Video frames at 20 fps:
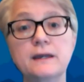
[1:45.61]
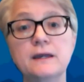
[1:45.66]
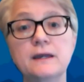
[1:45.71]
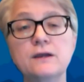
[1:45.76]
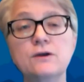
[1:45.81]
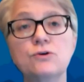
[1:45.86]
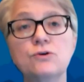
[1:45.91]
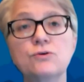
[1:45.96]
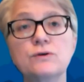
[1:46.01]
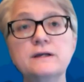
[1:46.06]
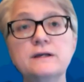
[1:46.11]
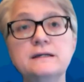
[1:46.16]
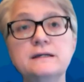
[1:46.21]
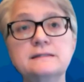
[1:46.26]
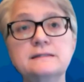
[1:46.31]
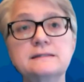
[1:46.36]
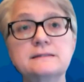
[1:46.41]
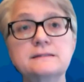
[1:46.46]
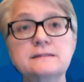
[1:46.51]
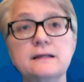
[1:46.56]

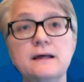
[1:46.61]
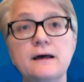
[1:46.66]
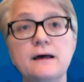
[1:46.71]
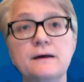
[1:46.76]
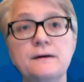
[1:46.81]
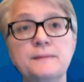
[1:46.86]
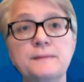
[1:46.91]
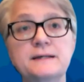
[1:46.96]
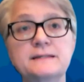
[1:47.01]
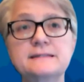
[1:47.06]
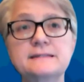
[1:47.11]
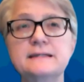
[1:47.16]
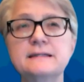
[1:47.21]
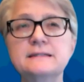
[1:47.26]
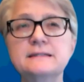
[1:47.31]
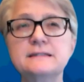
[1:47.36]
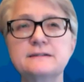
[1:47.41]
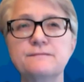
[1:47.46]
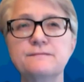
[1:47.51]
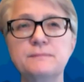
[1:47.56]
increase um, a
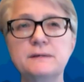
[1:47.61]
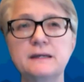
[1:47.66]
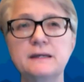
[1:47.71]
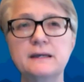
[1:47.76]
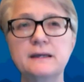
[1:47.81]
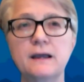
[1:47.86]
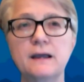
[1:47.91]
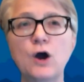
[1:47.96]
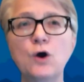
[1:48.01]
sense of being